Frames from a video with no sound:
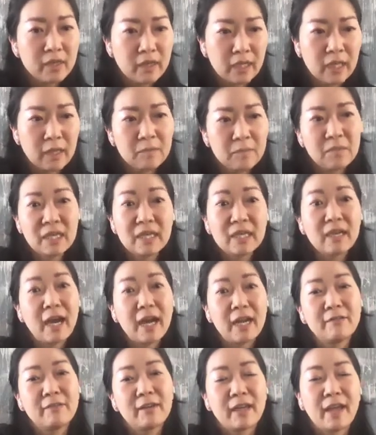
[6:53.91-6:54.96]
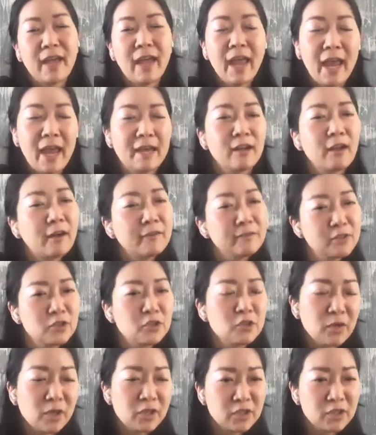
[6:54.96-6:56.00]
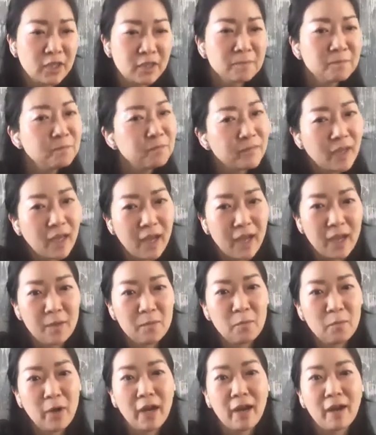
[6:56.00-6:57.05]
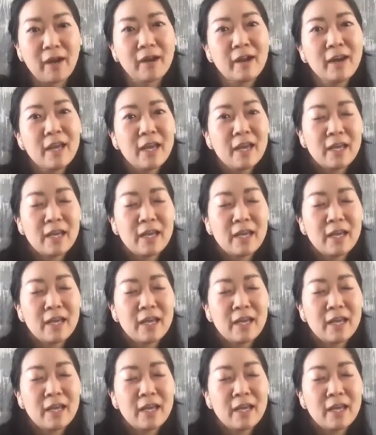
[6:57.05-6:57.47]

it can be kind of like a handoff situation where